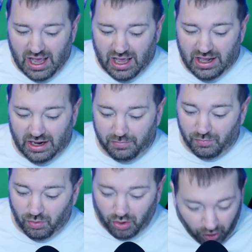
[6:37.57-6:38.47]
And I'm
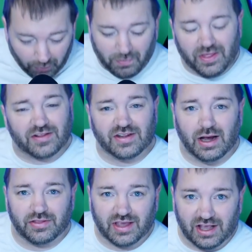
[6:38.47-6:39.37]
hoping that's
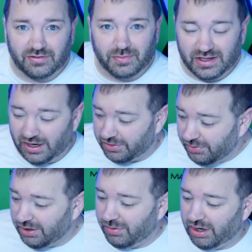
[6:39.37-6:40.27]
not the case of Bayonetta
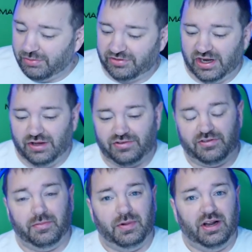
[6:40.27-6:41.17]
3, where it was announced,
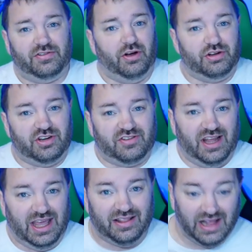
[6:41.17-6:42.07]
but it's all just
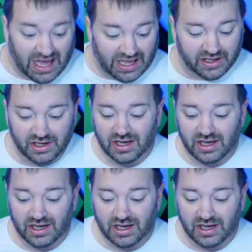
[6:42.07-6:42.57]
a lie.